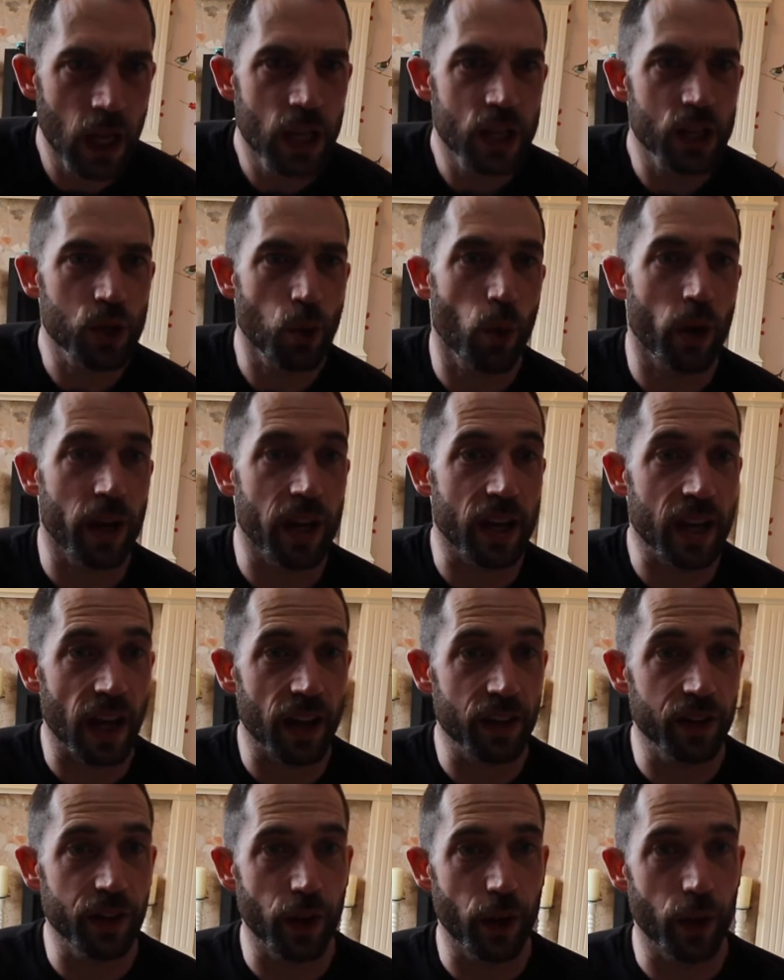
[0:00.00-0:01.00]
So what you
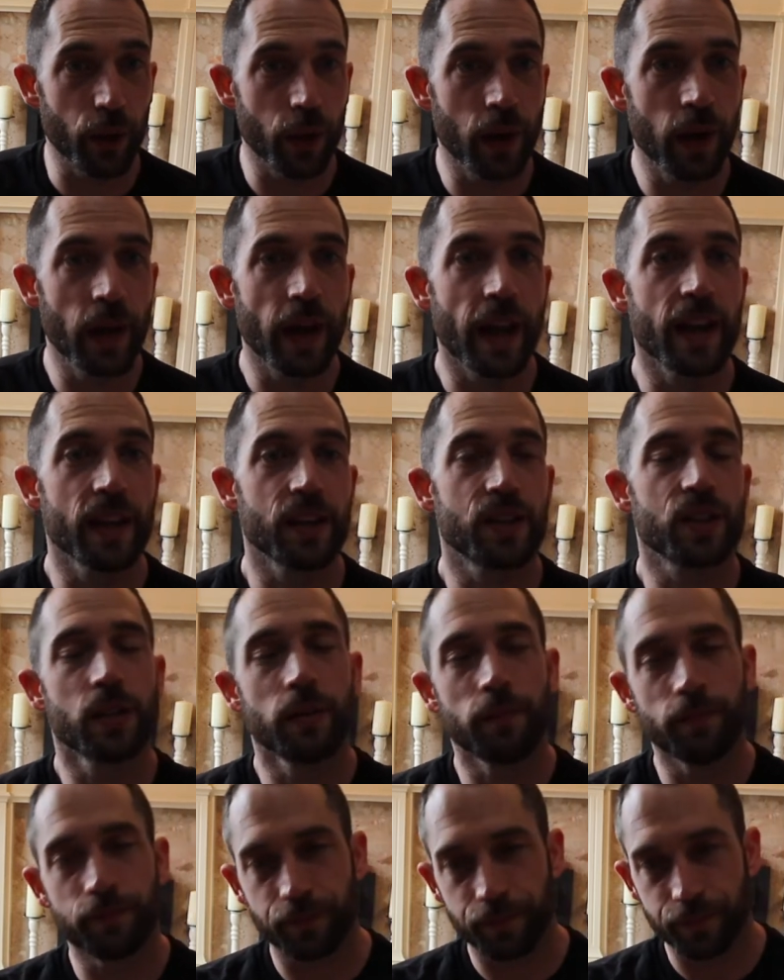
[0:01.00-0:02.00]
can do is
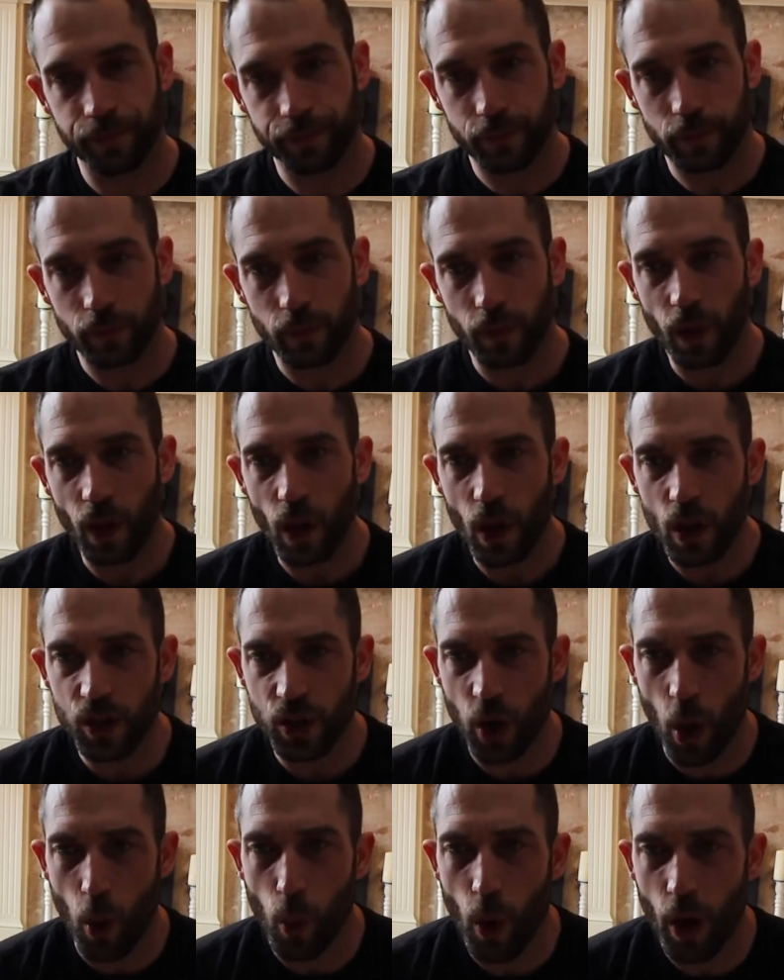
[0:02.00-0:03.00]

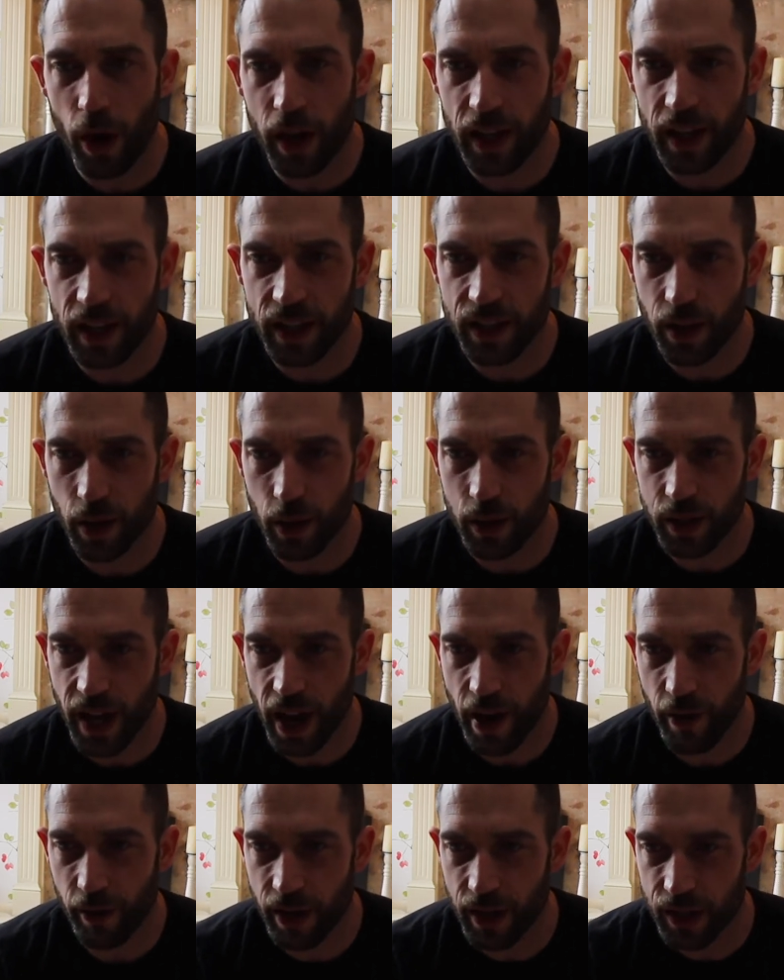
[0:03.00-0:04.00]
start working into those
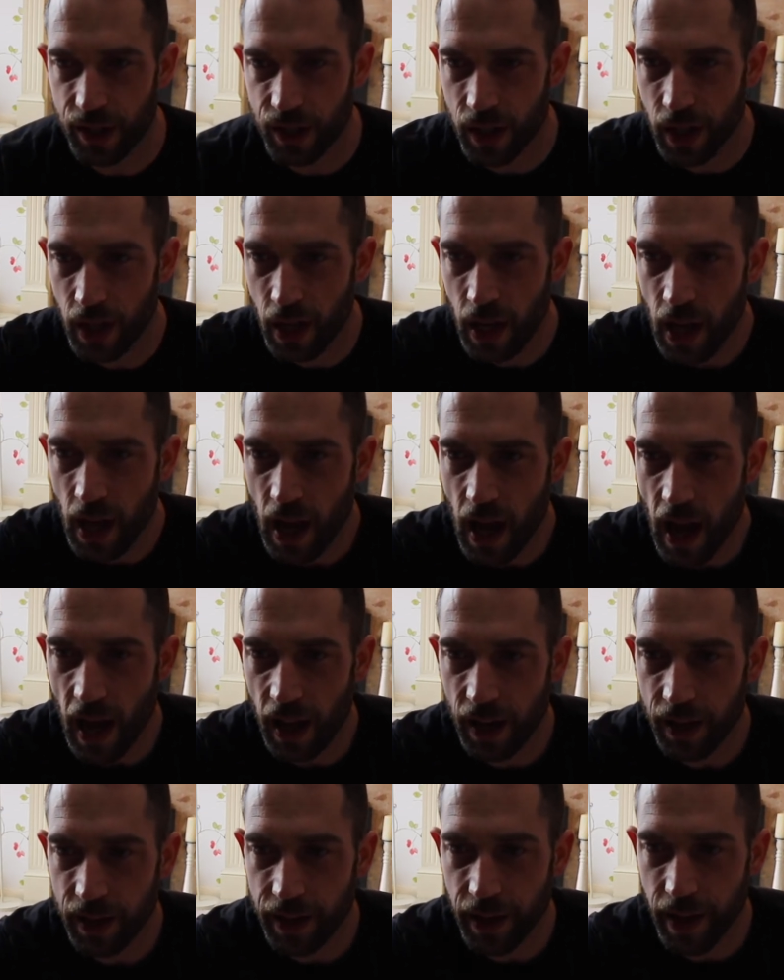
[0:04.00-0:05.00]
areas
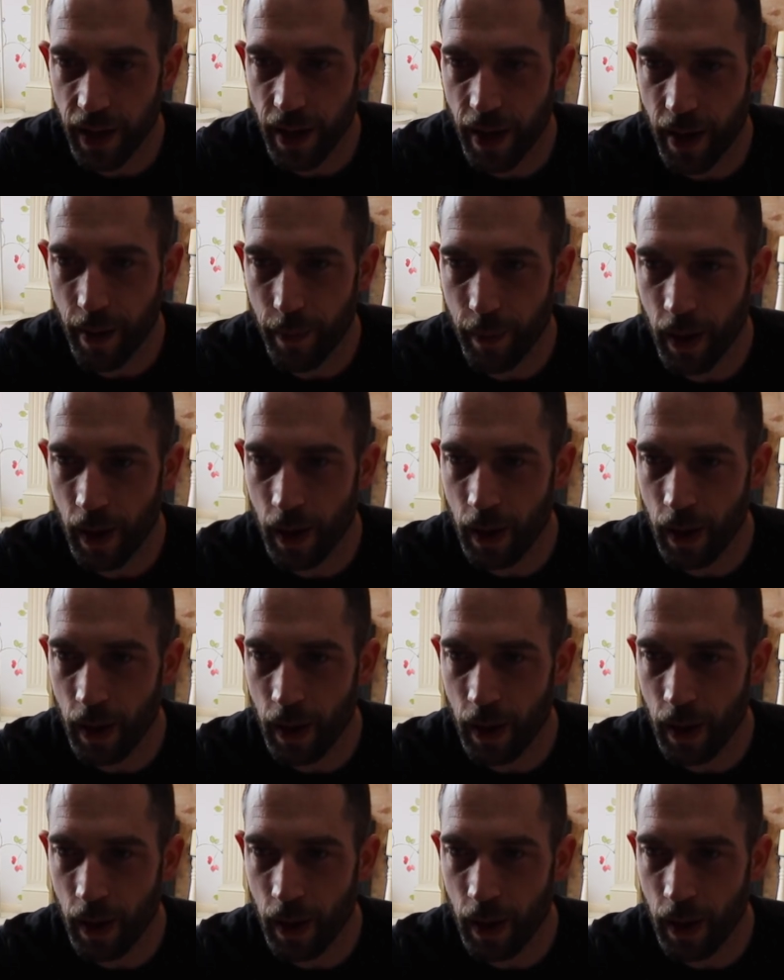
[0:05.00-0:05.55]
and